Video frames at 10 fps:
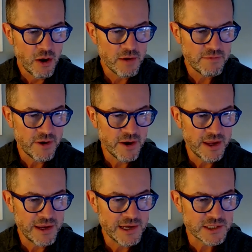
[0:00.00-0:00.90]

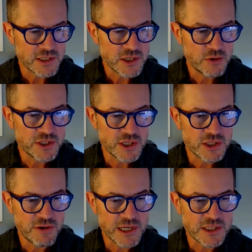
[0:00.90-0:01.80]
Oliver is Associate
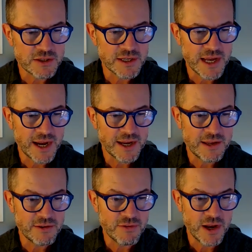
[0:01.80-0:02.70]
Director at
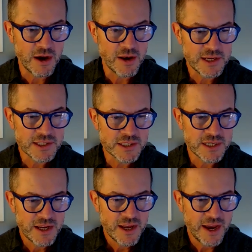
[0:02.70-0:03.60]
AtkinsRéalis
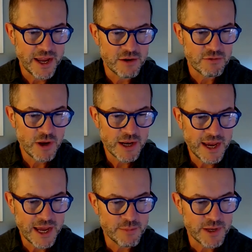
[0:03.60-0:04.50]
and Royal
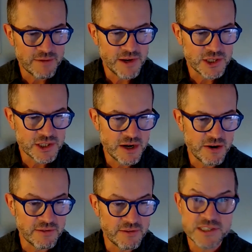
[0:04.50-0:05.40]
Academy of
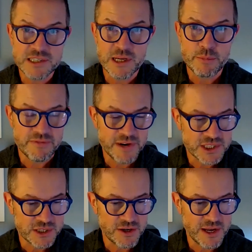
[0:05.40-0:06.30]
Engineering Visiting
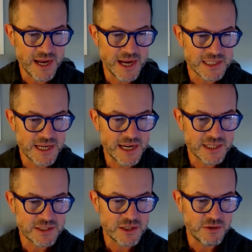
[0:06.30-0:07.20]
Professor at
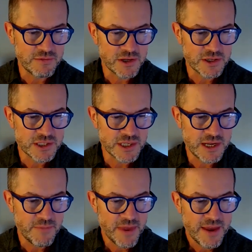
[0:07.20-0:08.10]
Exeter
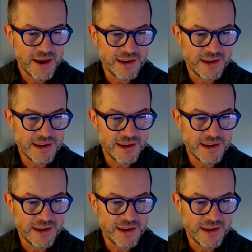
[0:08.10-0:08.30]
University.